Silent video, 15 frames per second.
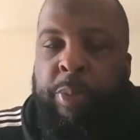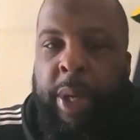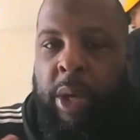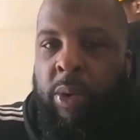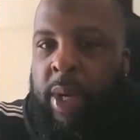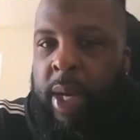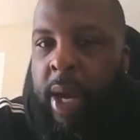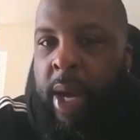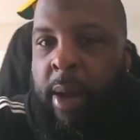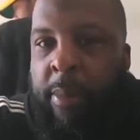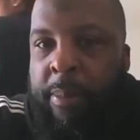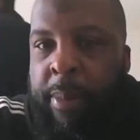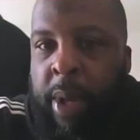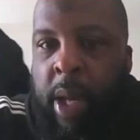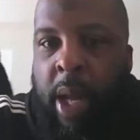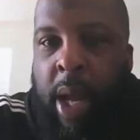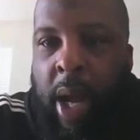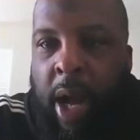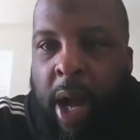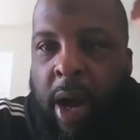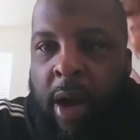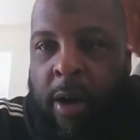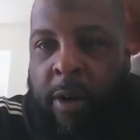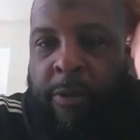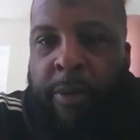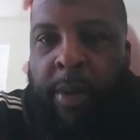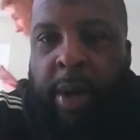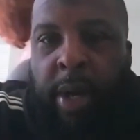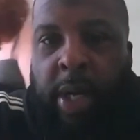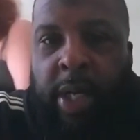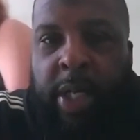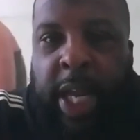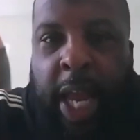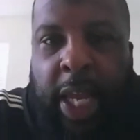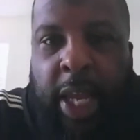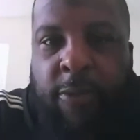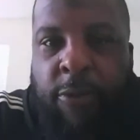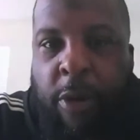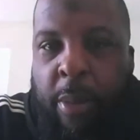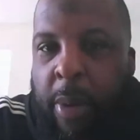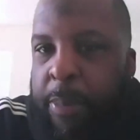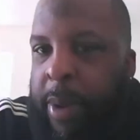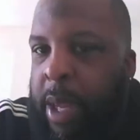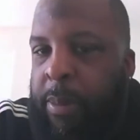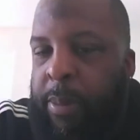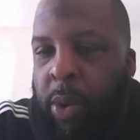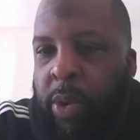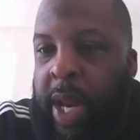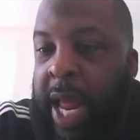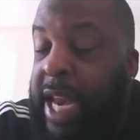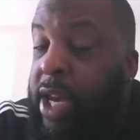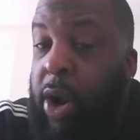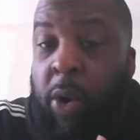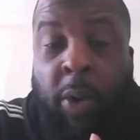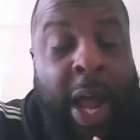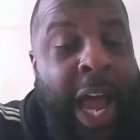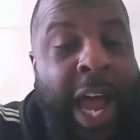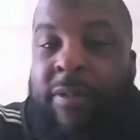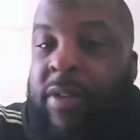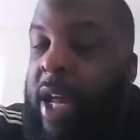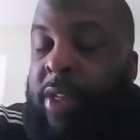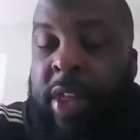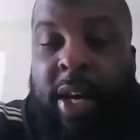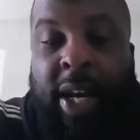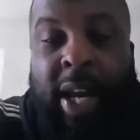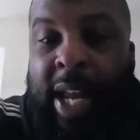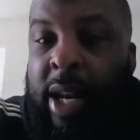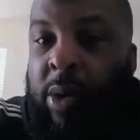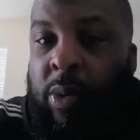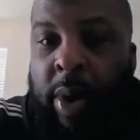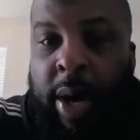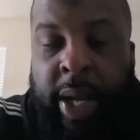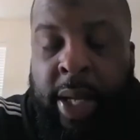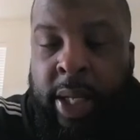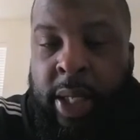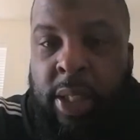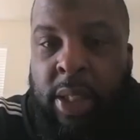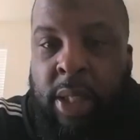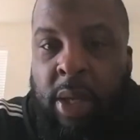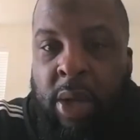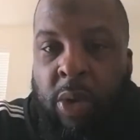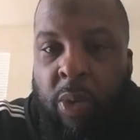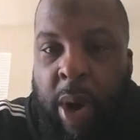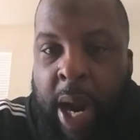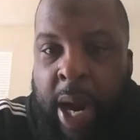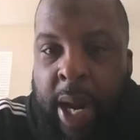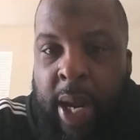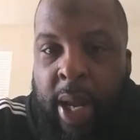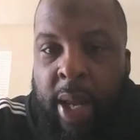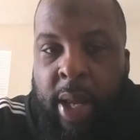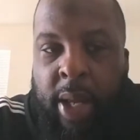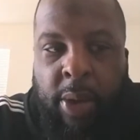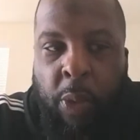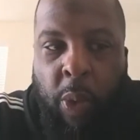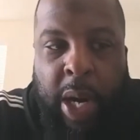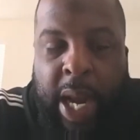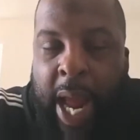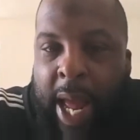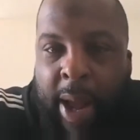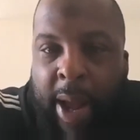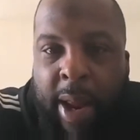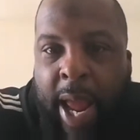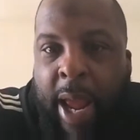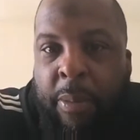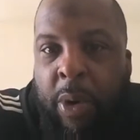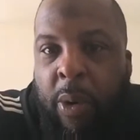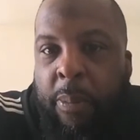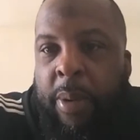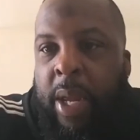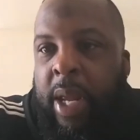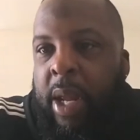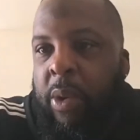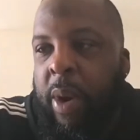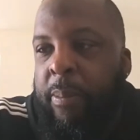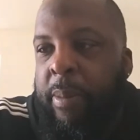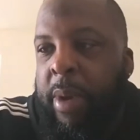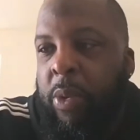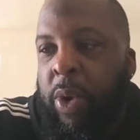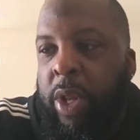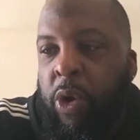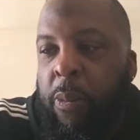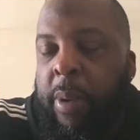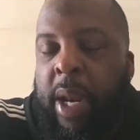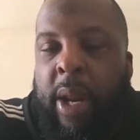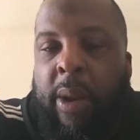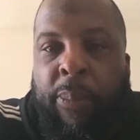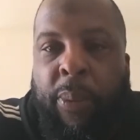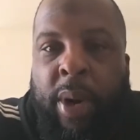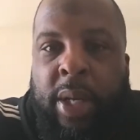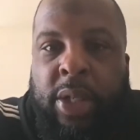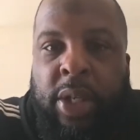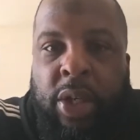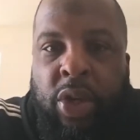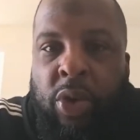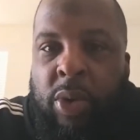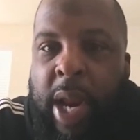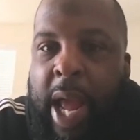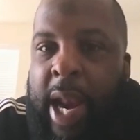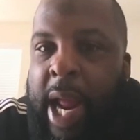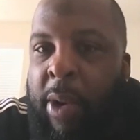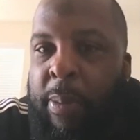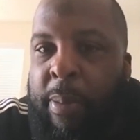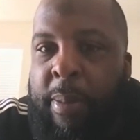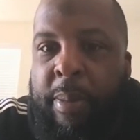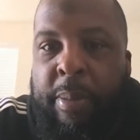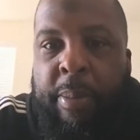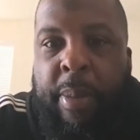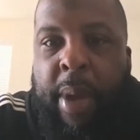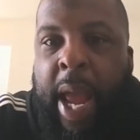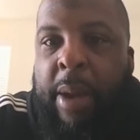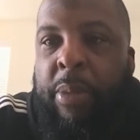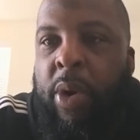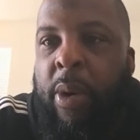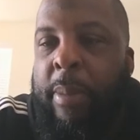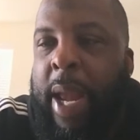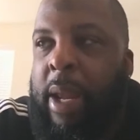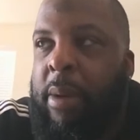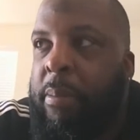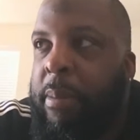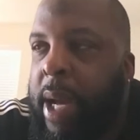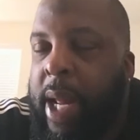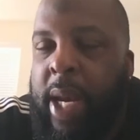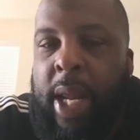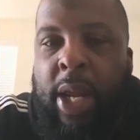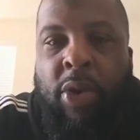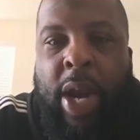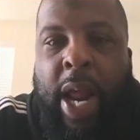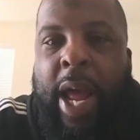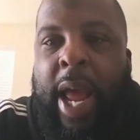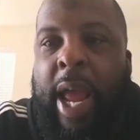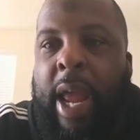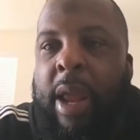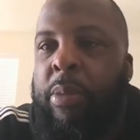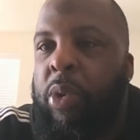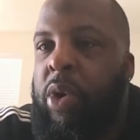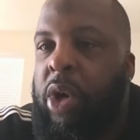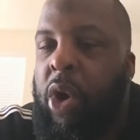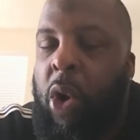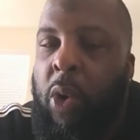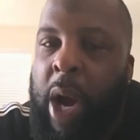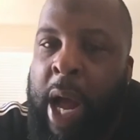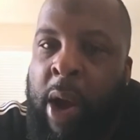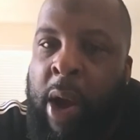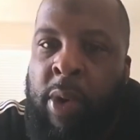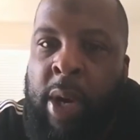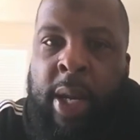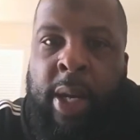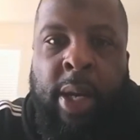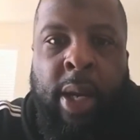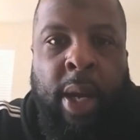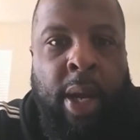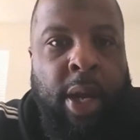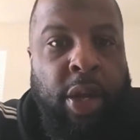buildup of taking from a people that don't have nothing anyways, right? We're not able to be, I mean, when you've been in prison, you're not able to make money. You're not able to go out and,